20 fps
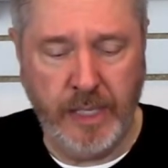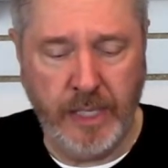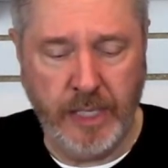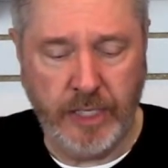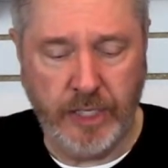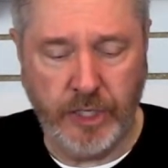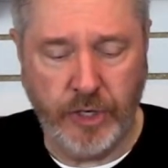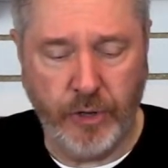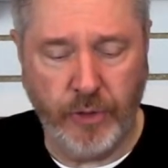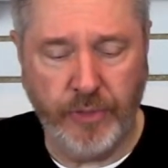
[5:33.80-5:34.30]

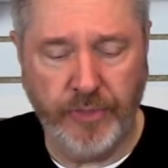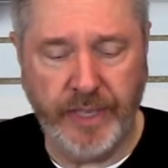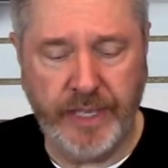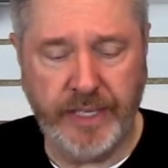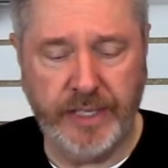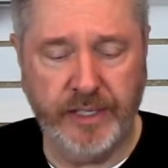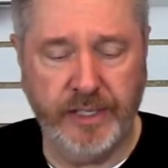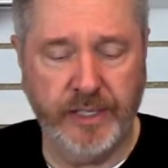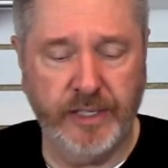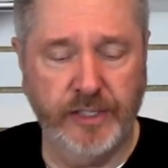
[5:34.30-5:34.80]
You know,
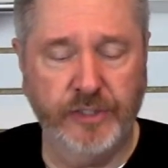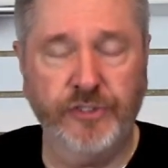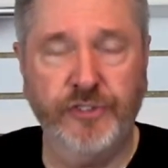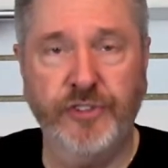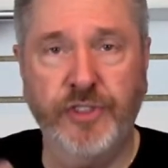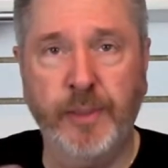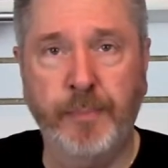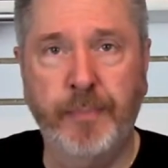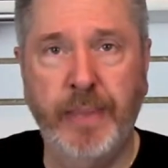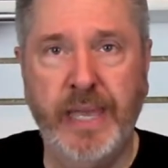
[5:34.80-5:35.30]
it's
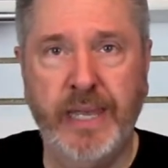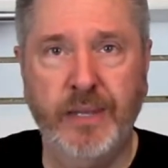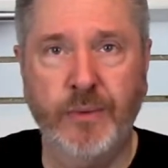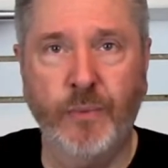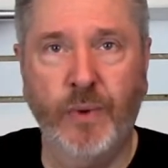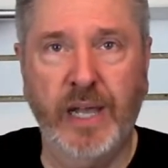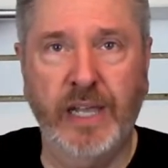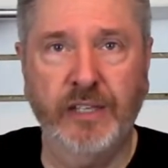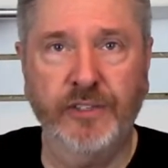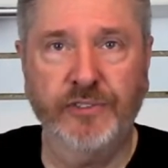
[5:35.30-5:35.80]
the
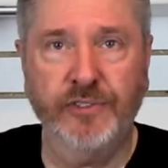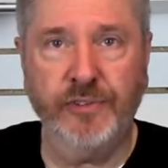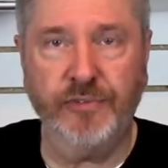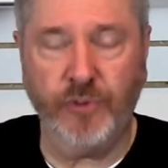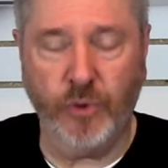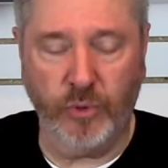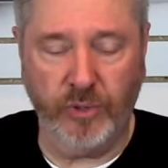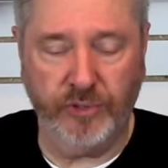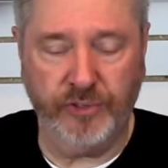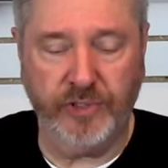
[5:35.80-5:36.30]
Pennywise, of
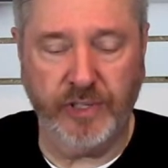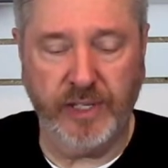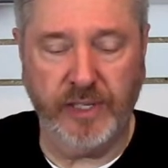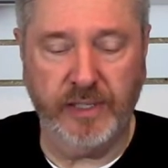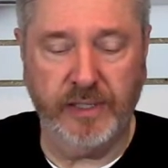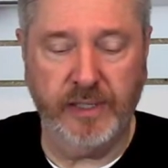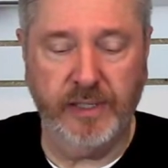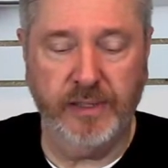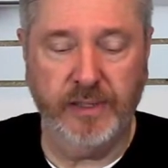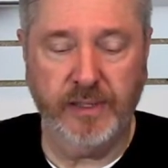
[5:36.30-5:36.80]
course,
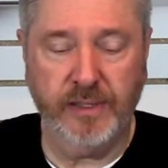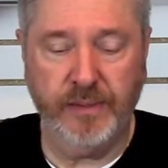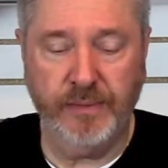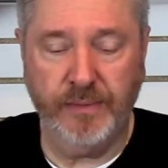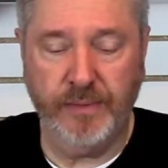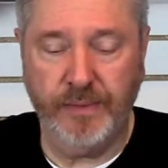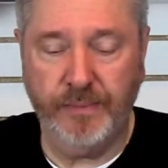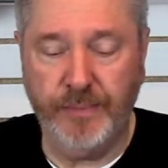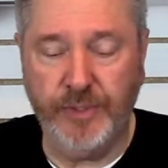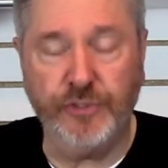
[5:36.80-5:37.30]

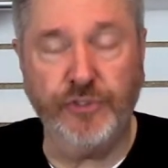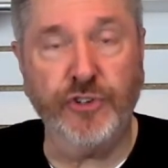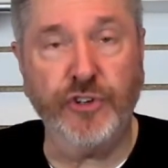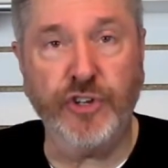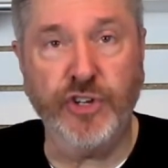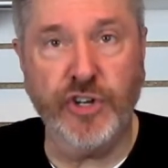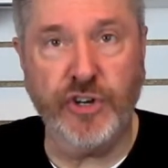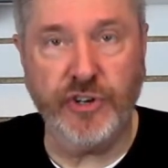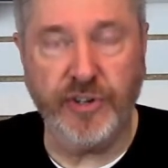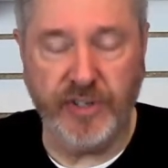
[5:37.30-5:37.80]
Mr.
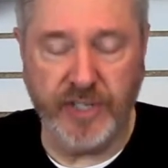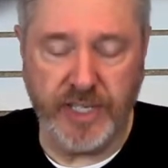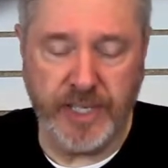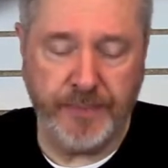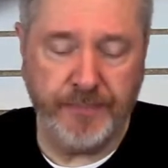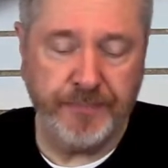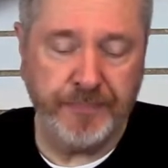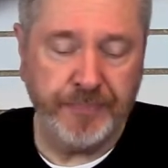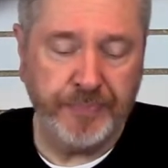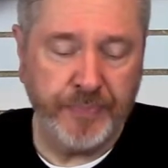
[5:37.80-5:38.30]
Curry,
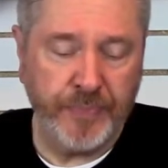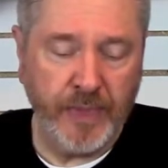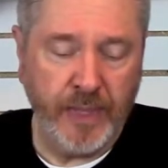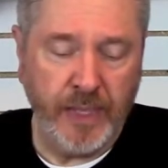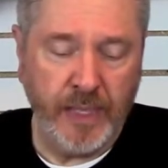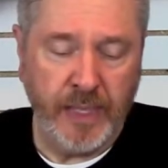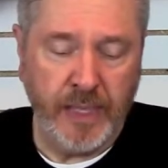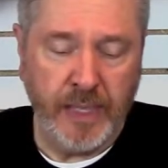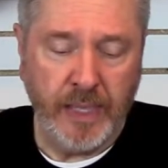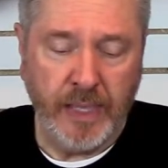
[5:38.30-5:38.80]

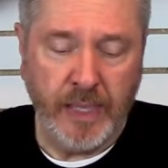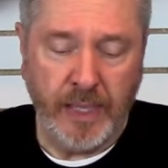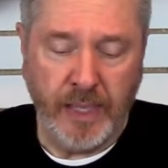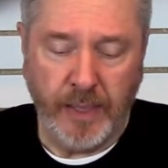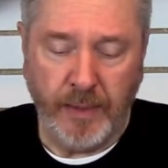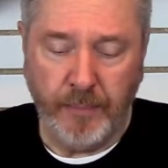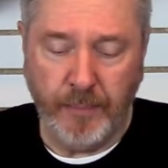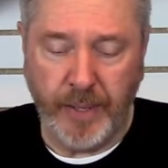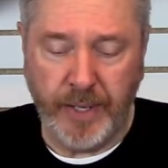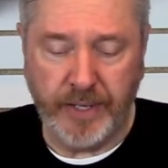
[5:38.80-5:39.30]

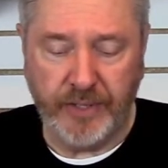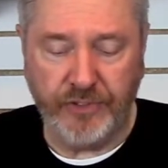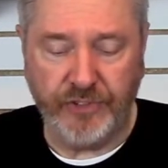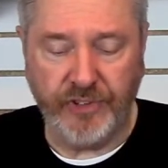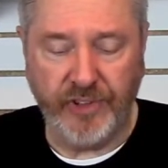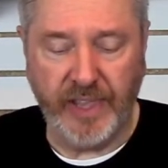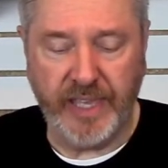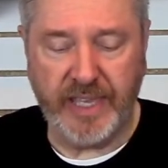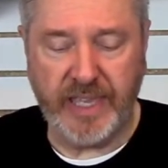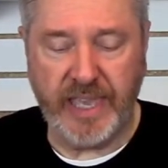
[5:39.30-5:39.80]
but it's
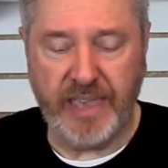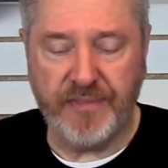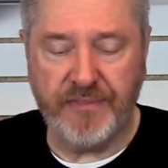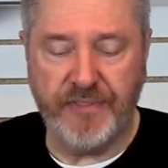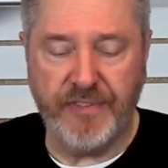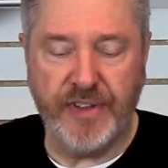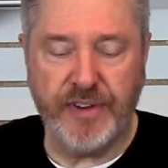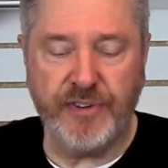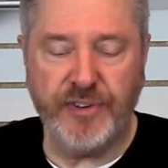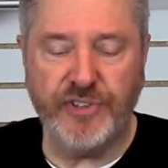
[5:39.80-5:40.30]
like a
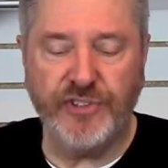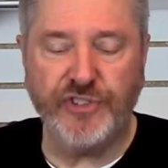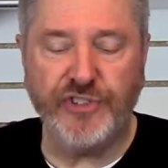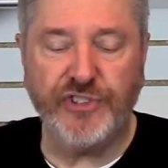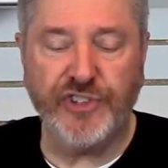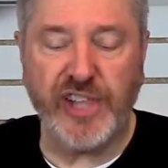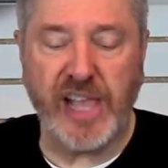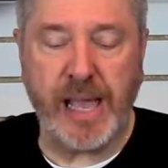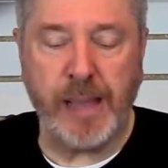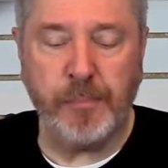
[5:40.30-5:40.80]
very
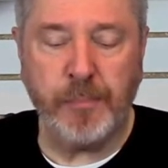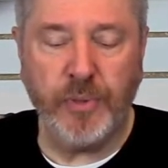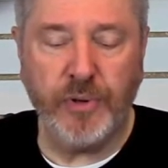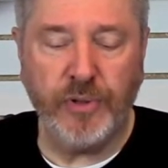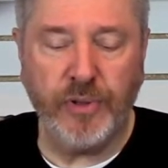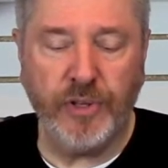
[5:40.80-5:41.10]
somber